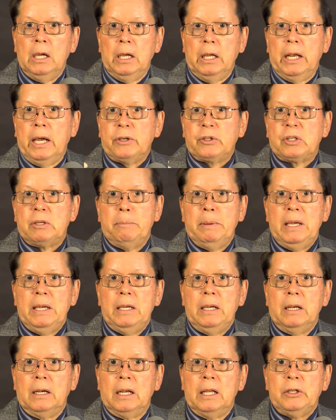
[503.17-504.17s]
It has to
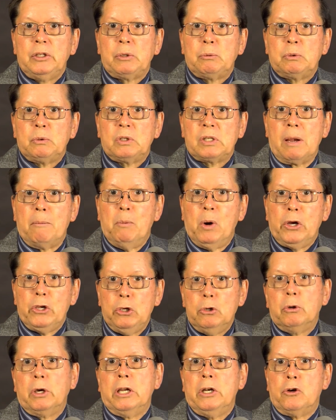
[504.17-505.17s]
be at least somewhere
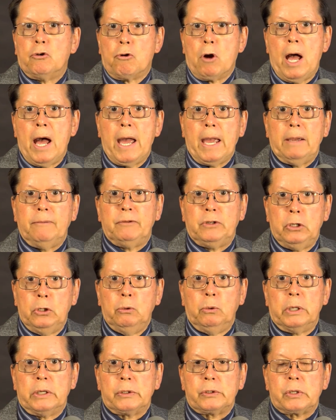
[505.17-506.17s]
you can drive
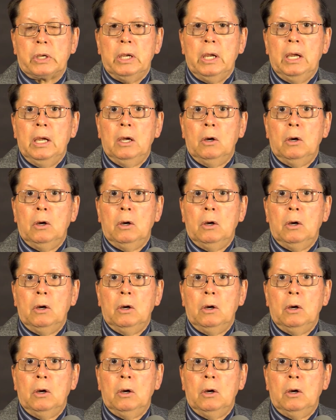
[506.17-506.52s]
to us.